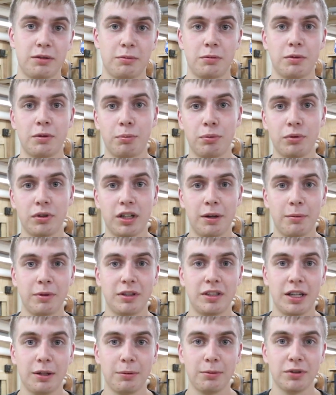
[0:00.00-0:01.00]
I'm going to put it on my
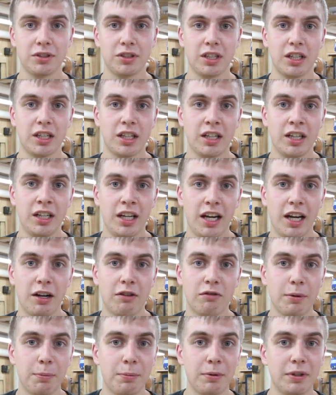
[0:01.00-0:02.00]
table saw
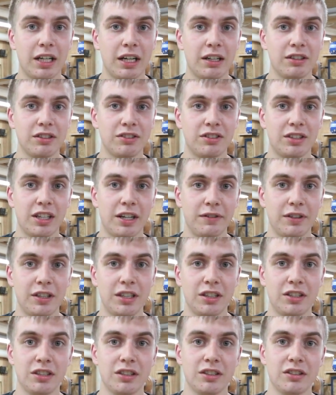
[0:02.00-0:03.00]
and rip it down to 7
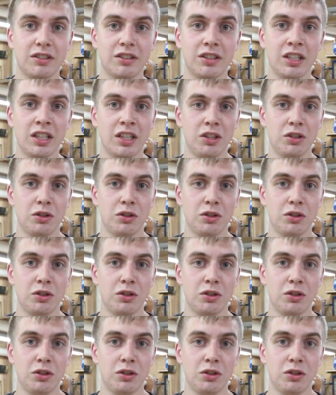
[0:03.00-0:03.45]
inches